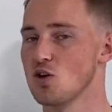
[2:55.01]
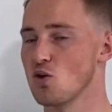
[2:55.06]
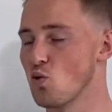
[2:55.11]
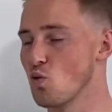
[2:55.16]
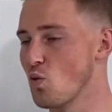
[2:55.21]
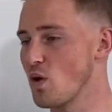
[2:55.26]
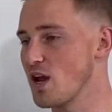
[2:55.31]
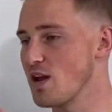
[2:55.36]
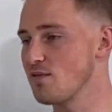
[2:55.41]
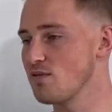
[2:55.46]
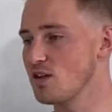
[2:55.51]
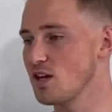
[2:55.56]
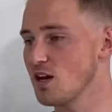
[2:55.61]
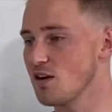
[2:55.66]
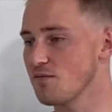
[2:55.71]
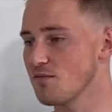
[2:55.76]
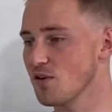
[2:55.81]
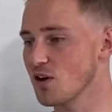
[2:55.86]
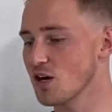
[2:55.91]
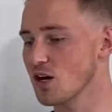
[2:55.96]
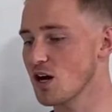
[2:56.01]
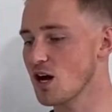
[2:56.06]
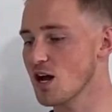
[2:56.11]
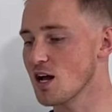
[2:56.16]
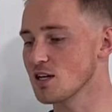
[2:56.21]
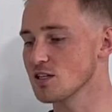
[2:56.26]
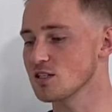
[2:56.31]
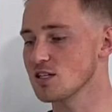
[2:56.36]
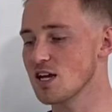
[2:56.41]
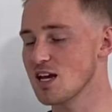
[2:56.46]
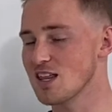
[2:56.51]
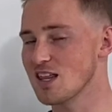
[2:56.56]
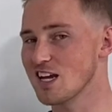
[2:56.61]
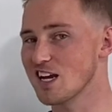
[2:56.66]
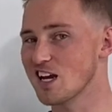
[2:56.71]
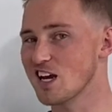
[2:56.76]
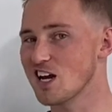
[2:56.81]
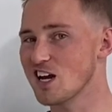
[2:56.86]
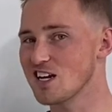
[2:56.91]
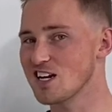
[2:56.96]
waive the upfront costs, and then
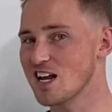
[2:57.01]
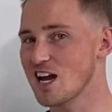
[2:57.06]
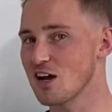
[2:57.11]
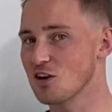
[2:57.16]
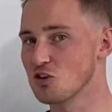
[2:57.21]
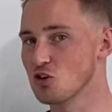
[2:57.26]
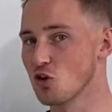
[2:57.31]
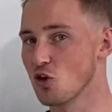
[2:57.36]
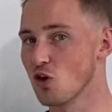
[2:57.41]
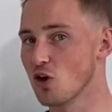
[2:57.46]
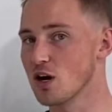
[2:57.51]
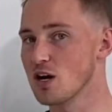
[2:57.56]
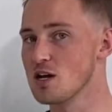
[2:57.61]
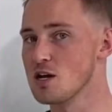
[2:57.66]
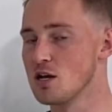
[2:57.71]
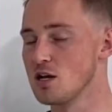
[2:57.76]
cut down your,